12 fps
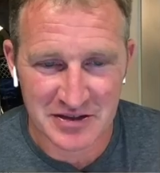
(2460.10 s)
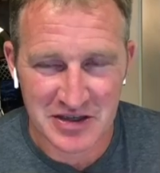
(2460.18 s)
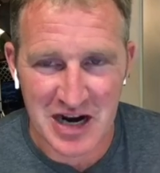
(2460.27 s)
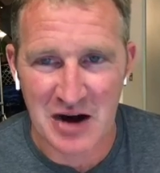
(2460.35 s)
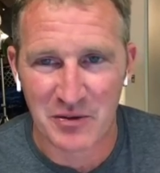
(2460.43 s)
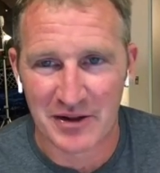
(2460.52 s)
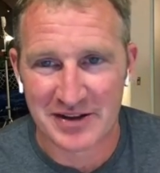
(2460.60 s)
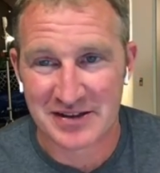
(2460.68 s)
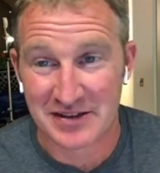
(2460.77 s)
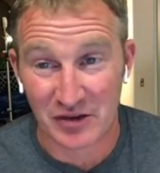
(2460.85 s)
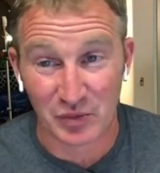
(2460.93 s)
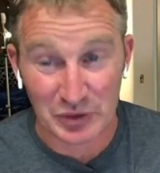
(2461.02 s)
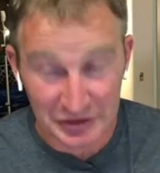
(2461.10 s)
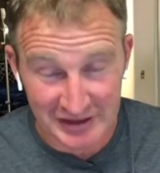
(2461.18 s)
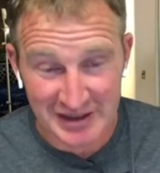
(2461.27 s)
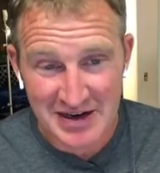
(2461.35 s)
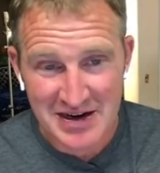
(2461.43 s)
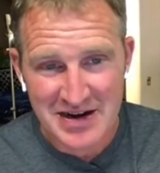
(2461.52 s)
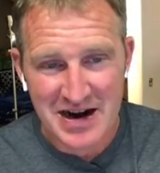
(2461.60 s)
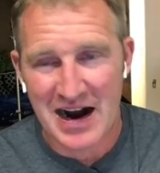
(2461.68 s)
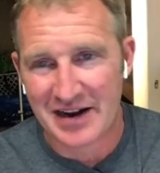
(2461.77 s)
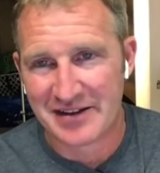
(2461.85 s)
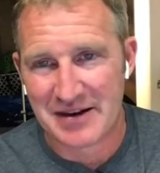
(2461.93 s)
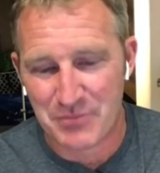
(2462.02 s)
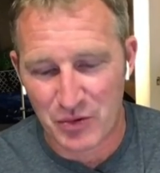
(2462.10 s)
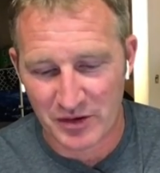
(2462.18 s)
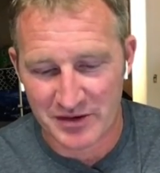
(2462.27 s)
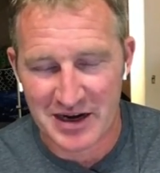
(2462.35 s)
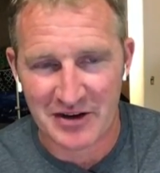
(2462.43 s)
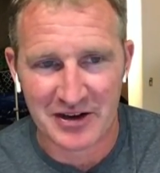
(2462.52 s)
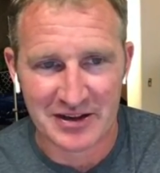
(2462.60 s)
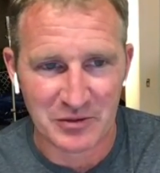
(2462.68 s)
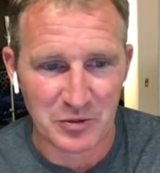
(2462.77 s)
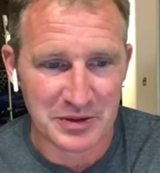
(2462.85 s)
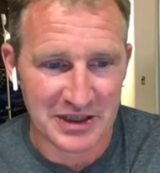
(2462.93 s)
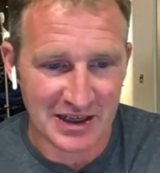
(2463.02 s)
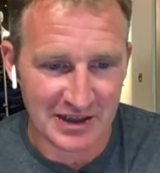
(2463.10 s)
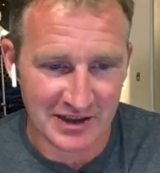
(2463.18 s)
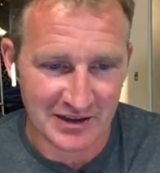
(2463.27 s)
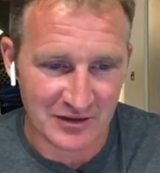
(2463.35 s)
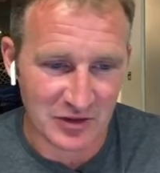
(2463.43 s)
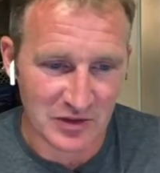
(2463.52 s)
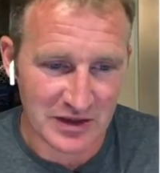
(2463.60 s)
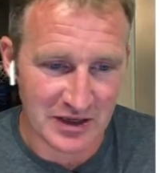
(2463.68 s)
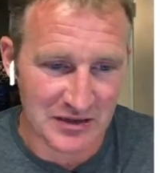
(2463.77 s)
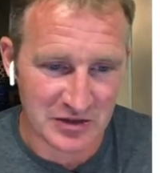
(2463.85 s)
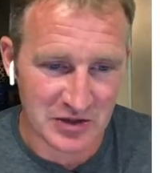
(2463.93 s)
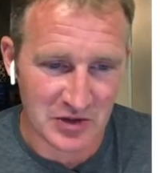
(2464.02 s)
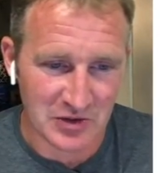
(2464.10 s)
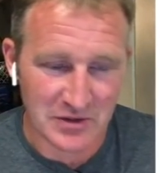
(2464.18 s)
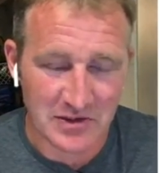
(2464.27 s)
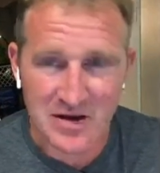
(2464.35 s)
shower. That's another really highly important area that we'll be getting into here soon.